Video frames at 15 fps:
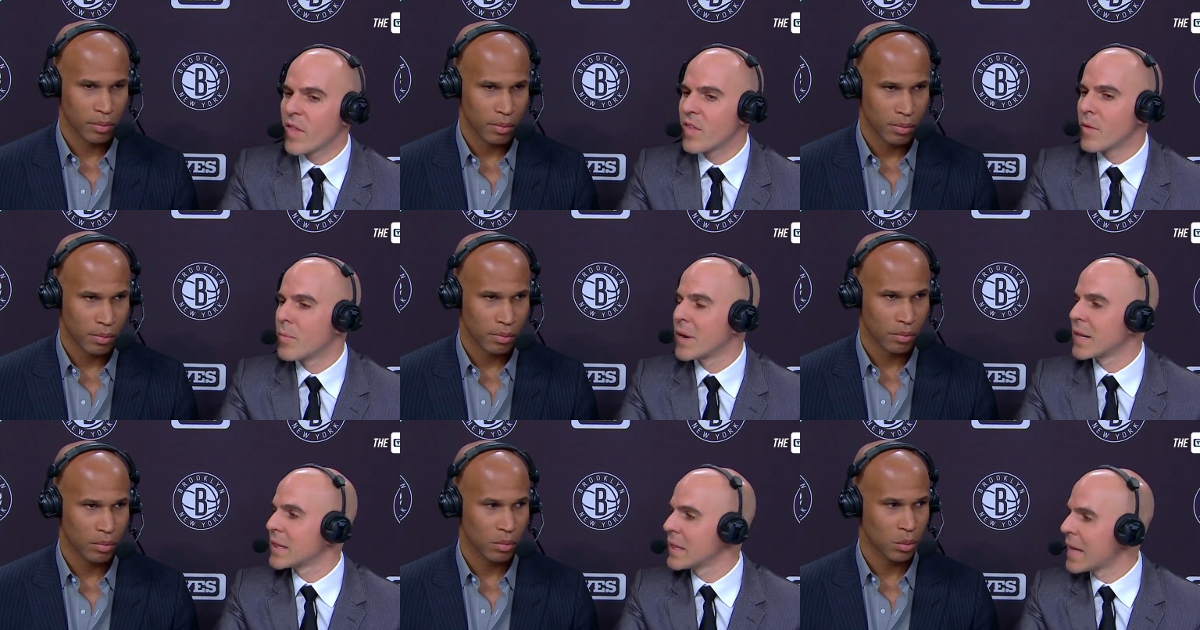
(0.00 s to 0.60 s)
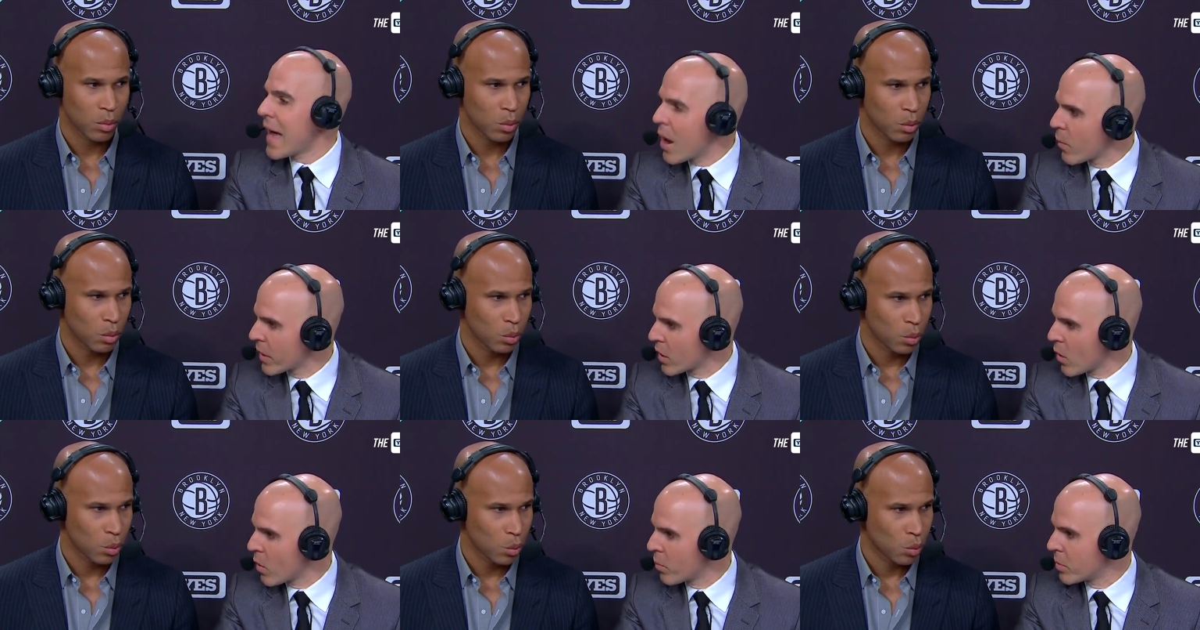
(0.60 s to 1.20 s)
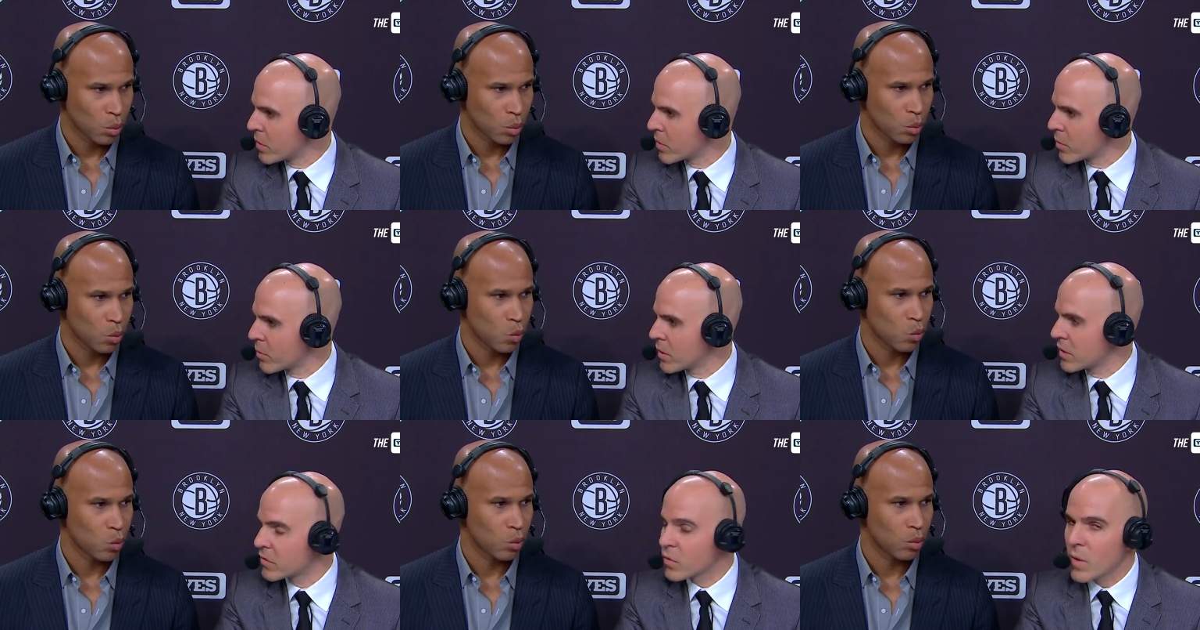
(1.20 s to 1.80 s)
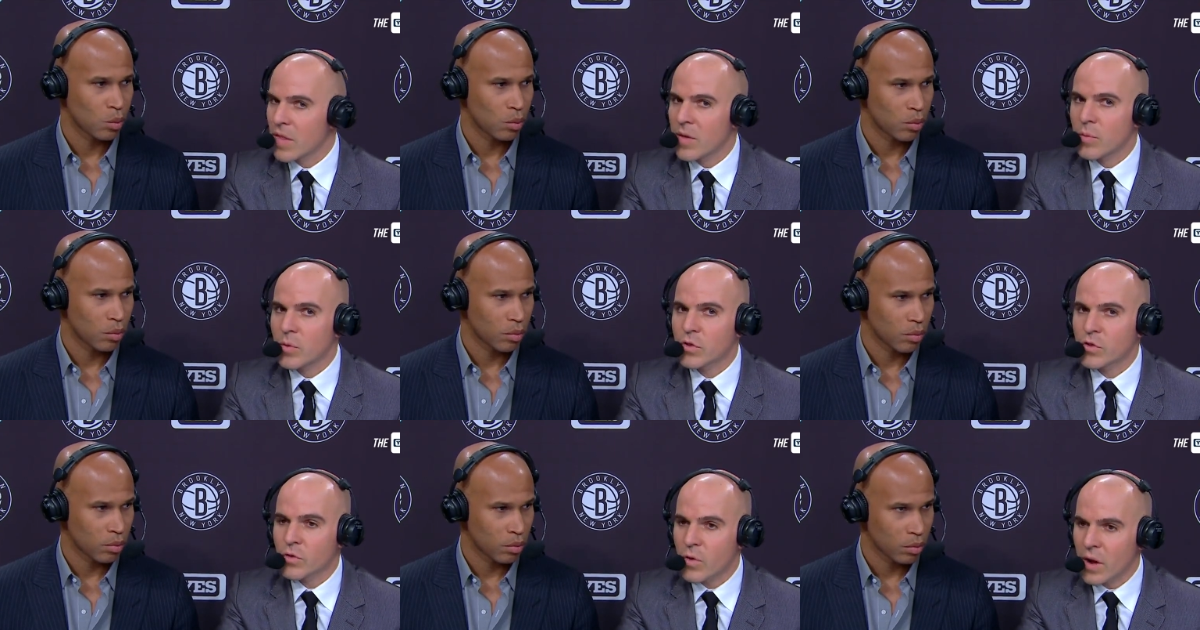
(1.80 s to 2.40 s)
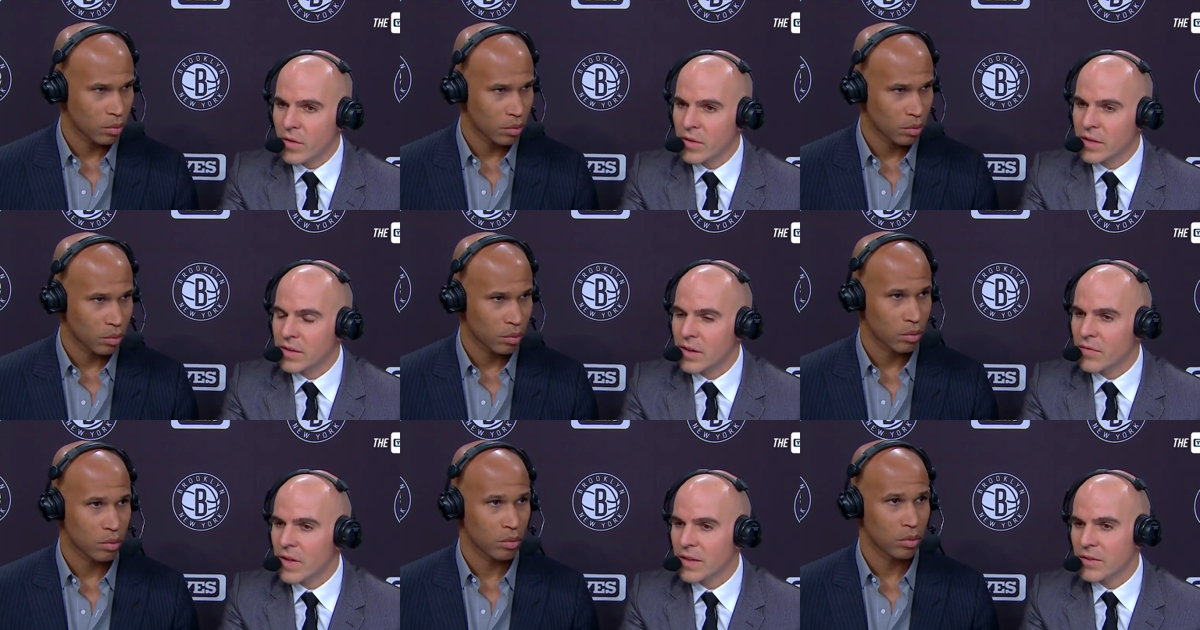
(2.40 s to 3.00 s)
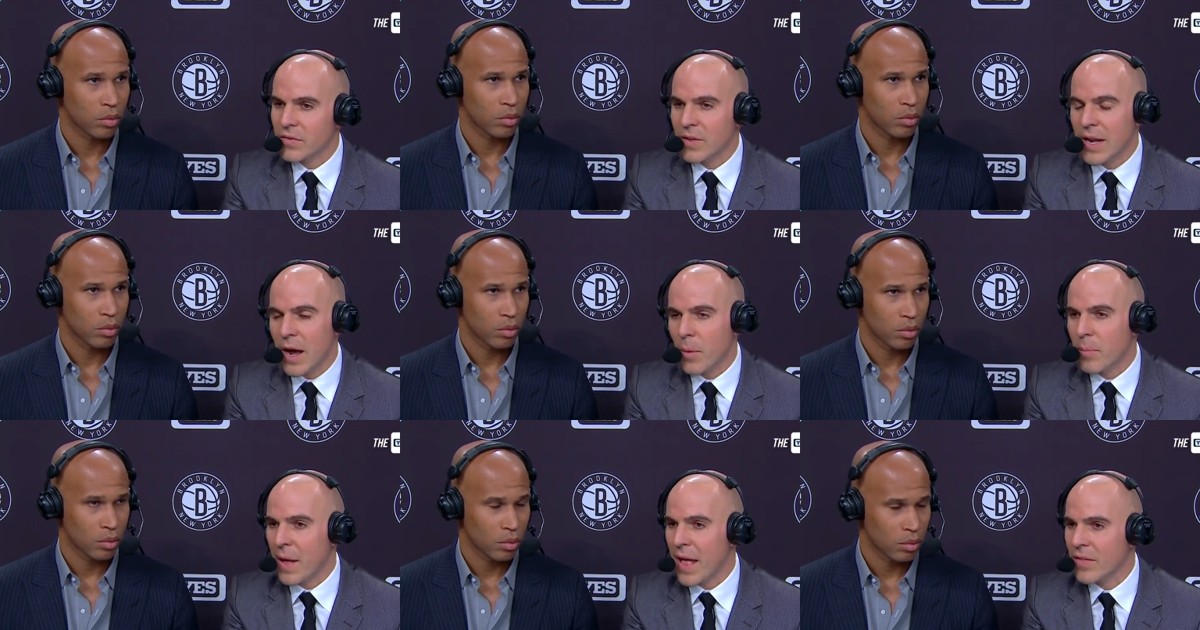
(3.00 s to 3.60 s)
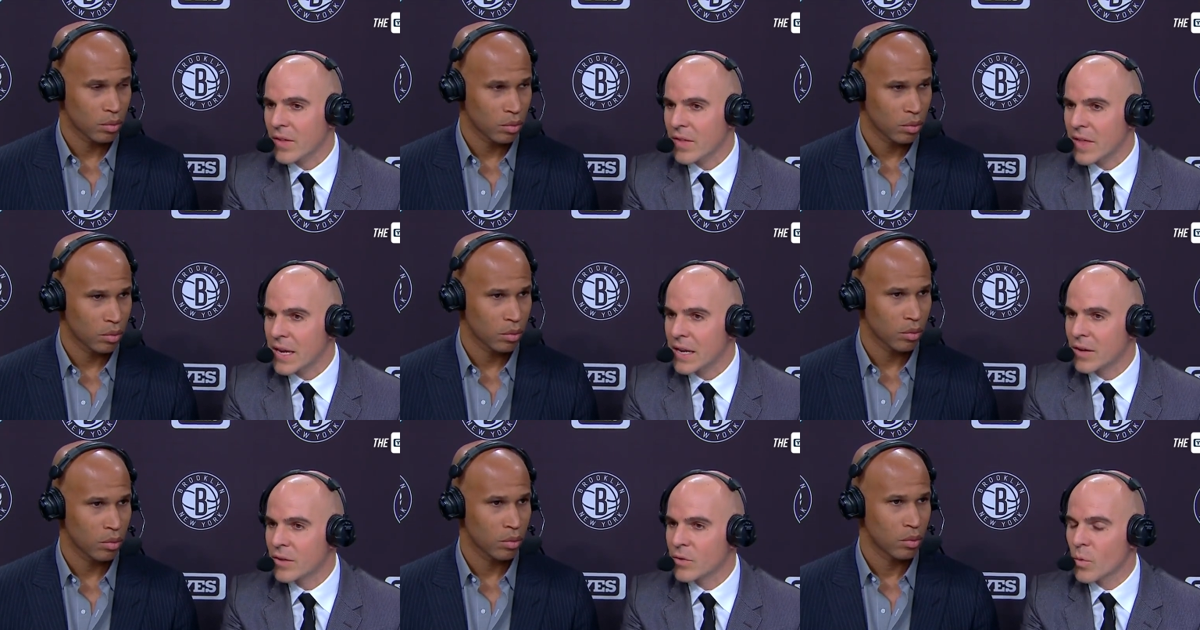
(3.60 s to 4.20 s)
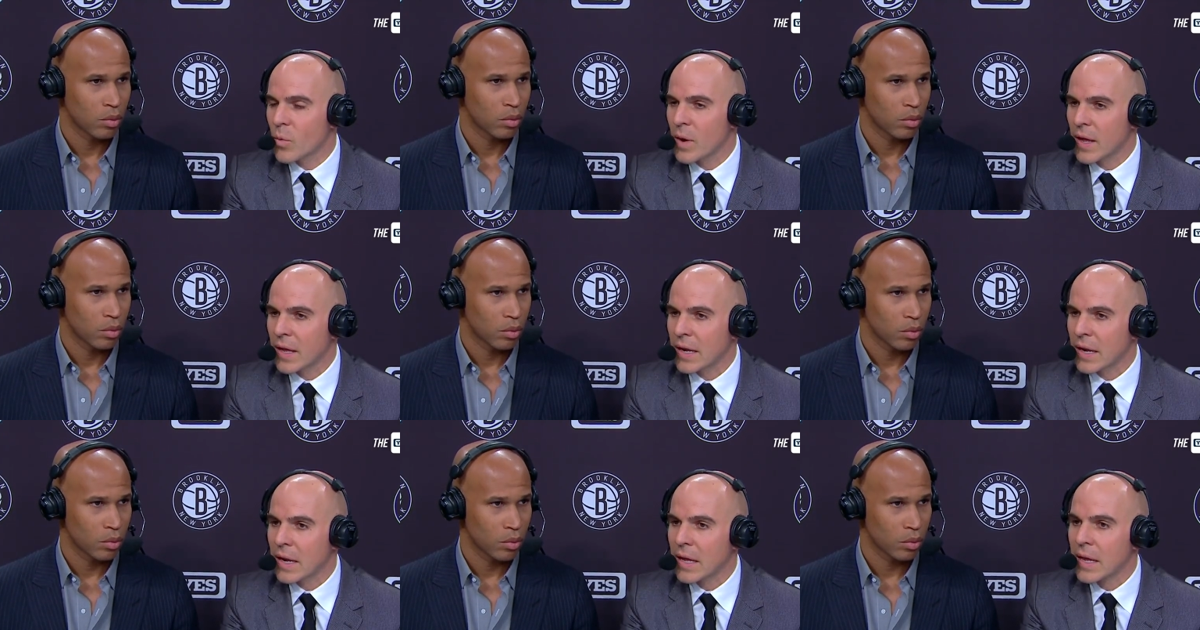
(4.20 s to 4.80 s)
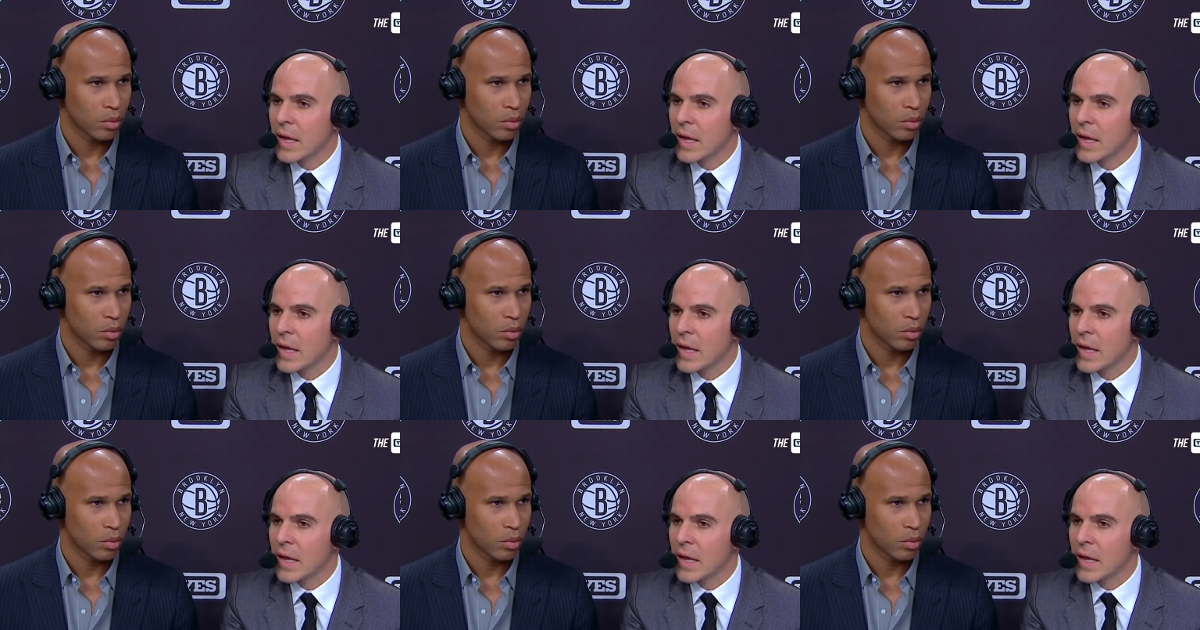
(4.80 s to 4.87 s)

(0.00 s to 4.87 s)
Speaker 1: they've been allowing open threes, the way they've been struggling defensively, and how badly they needed to win,